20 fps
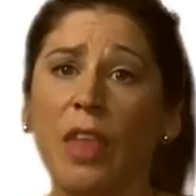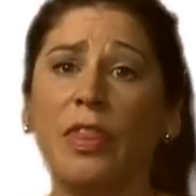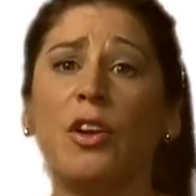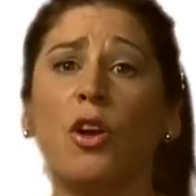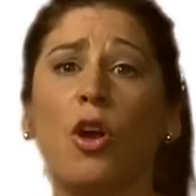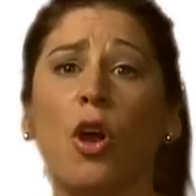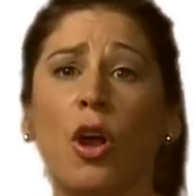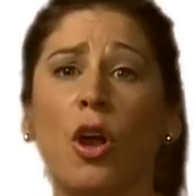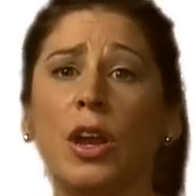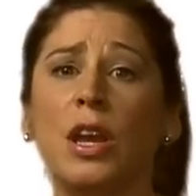
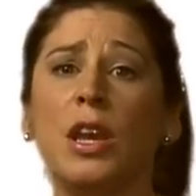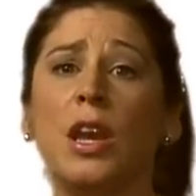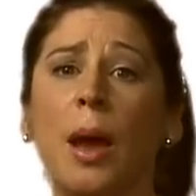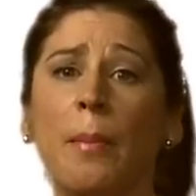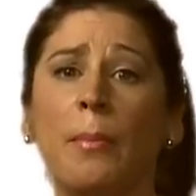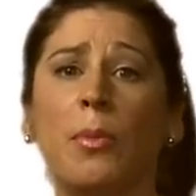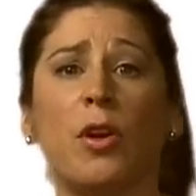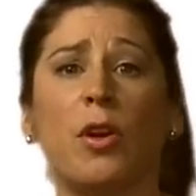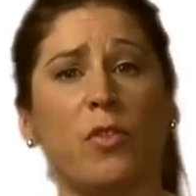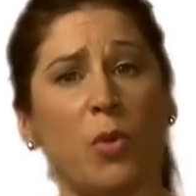There are a
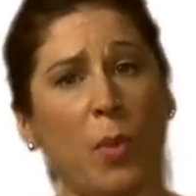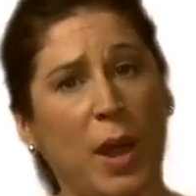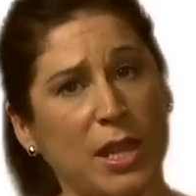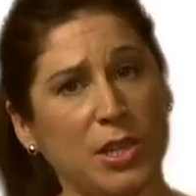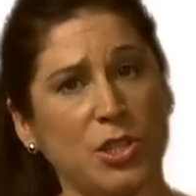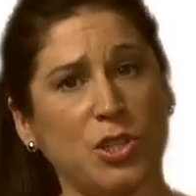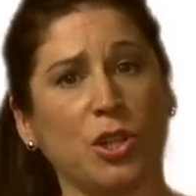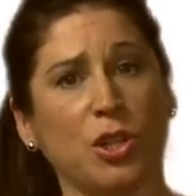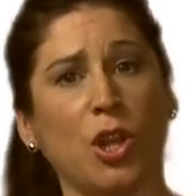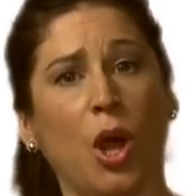number of
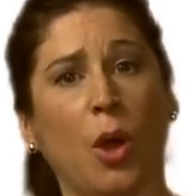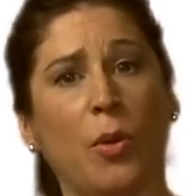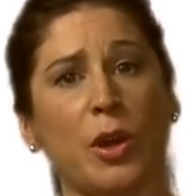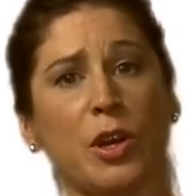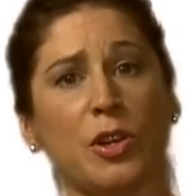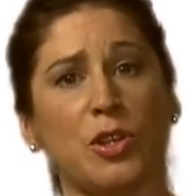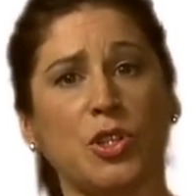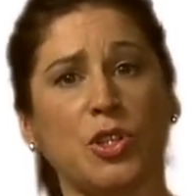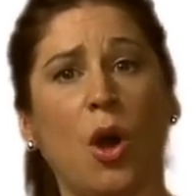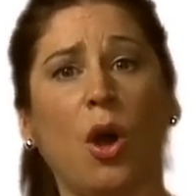ways to lower
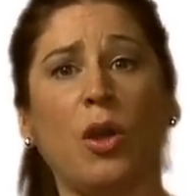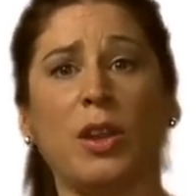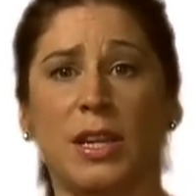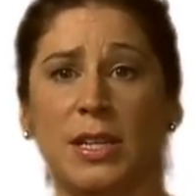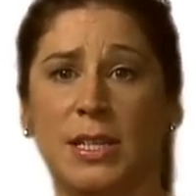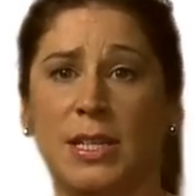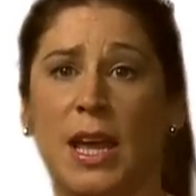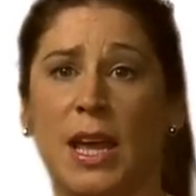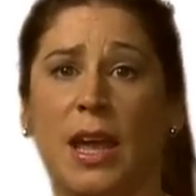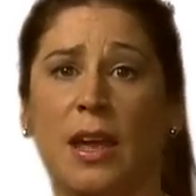your salt
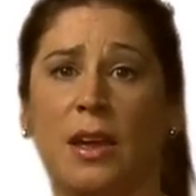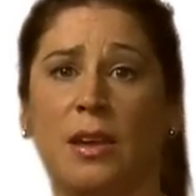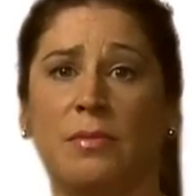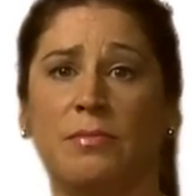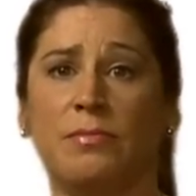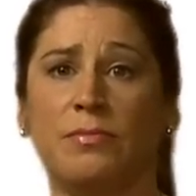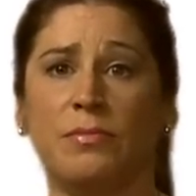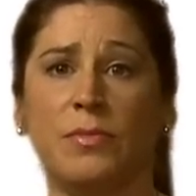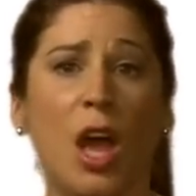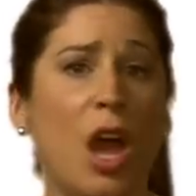intake.
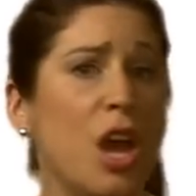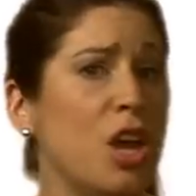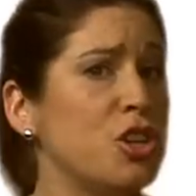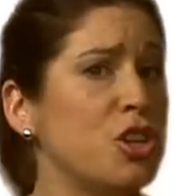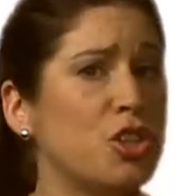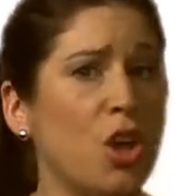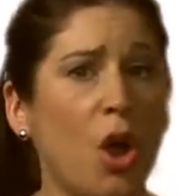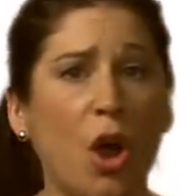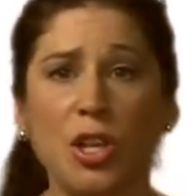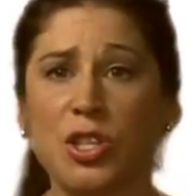
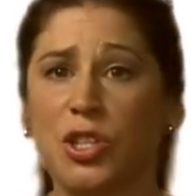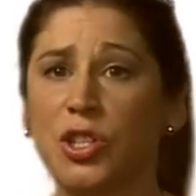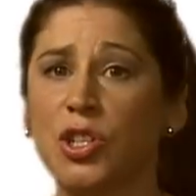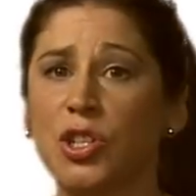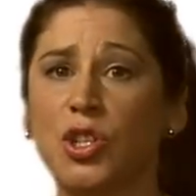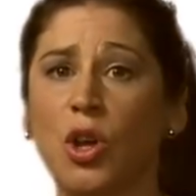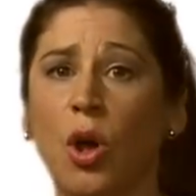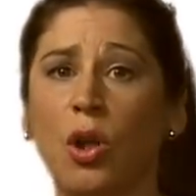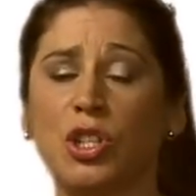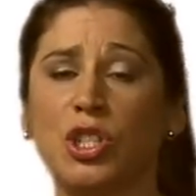Toss the
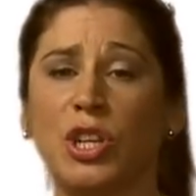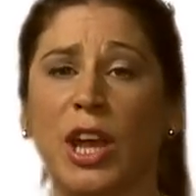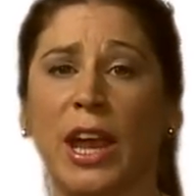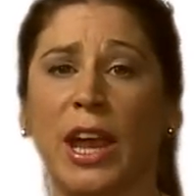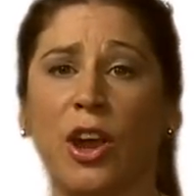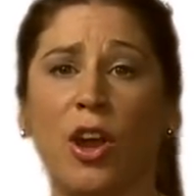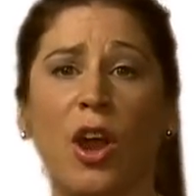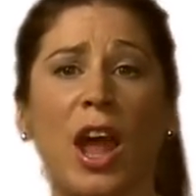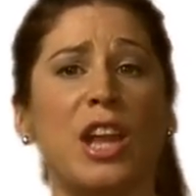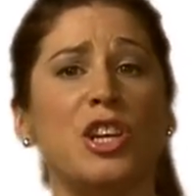salt
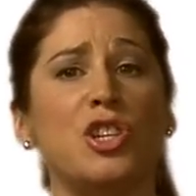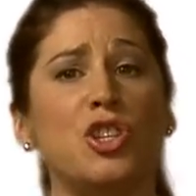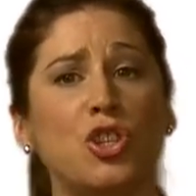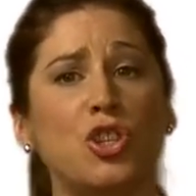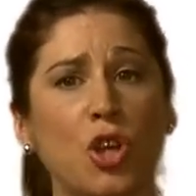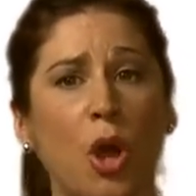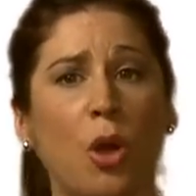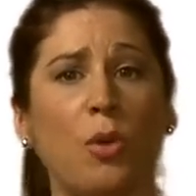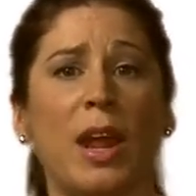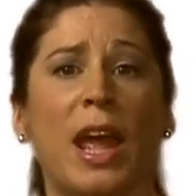shaker and
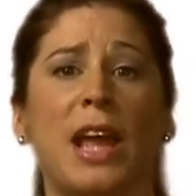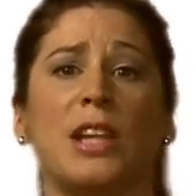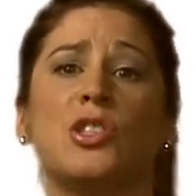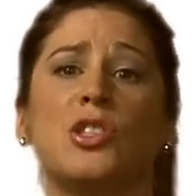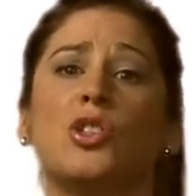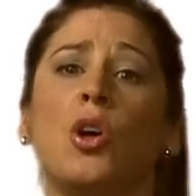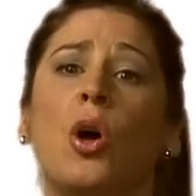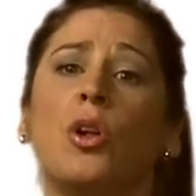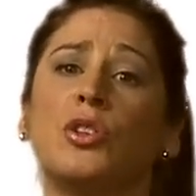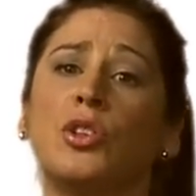don't add
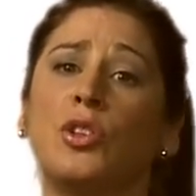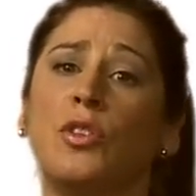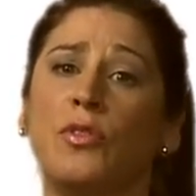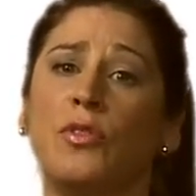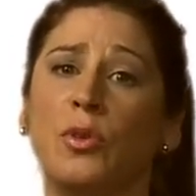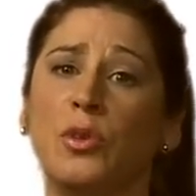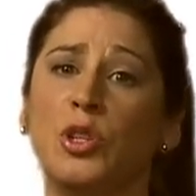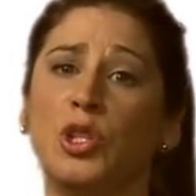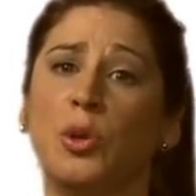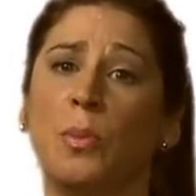salt to the
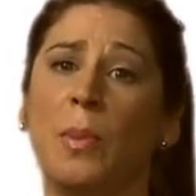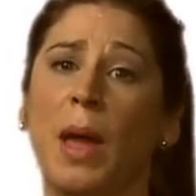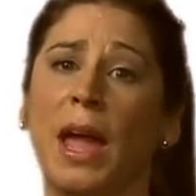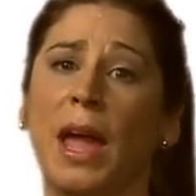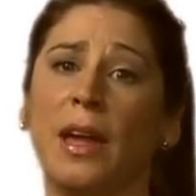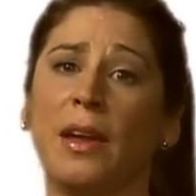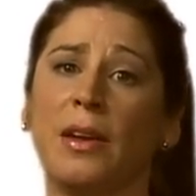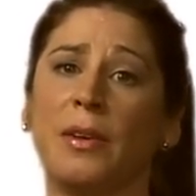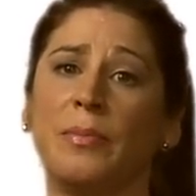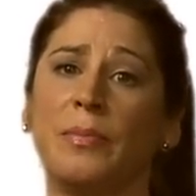foods you
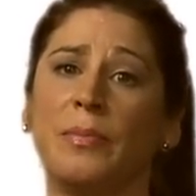make.